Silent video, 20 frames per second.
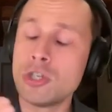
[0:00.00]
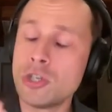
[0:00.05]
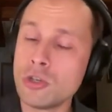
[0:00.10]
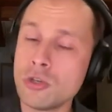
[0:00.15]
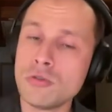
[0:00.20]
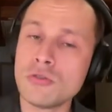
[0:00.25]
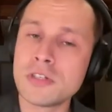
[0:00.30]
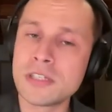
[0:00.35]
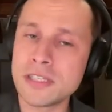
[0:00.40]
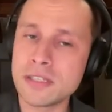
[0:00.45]
Do
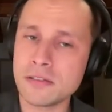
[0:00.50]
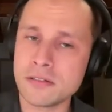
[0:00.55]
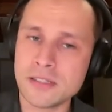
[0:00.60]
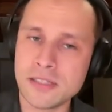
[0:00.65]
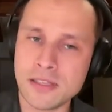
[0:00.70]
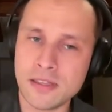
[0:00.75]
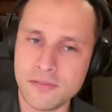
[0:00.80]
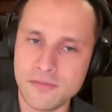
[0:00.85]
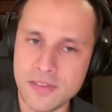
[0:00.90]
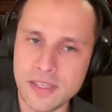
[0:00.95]
you still
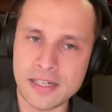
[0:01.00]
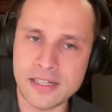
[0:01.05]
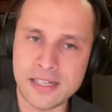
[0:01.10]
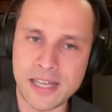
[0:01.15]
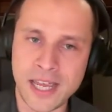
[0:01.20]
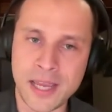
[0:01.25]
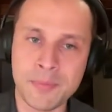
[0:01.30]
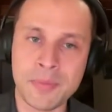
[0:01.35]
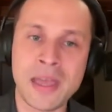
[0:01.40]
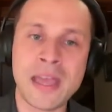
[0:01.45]
see the
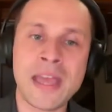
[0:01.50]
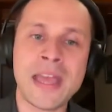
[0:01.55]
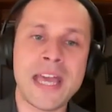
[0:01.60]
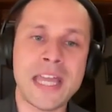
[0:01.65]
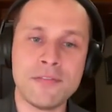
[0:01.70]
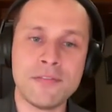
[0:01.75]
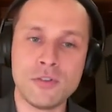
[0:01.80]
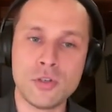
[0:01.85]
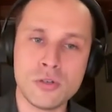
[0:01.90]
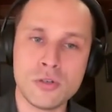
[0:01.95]
phenotype?
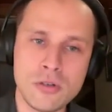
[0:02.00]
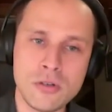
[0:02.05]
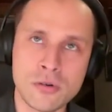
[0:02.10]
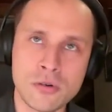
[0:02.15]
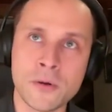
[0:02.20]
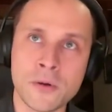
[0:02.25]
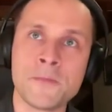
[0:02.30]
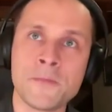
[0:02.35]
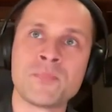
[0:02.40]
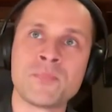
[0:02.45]
And if you
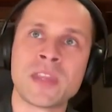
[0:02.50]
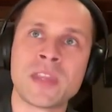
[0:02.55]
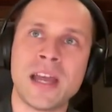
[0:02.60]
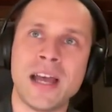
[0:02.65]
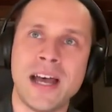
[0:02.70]
do,